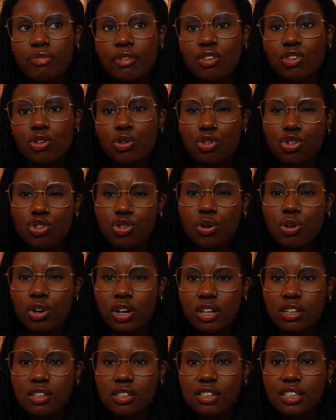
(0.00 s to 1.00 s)

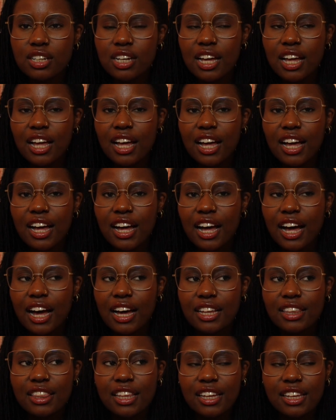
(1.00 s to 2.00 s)
short.
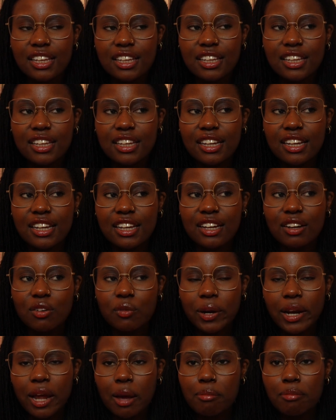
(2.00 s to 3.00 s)
I think
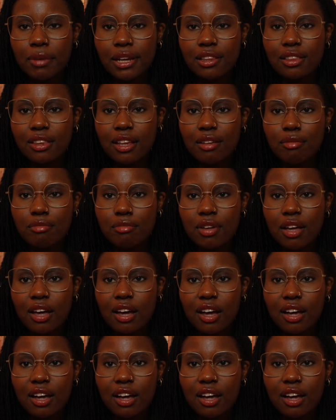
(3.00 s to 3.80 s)
when I made them,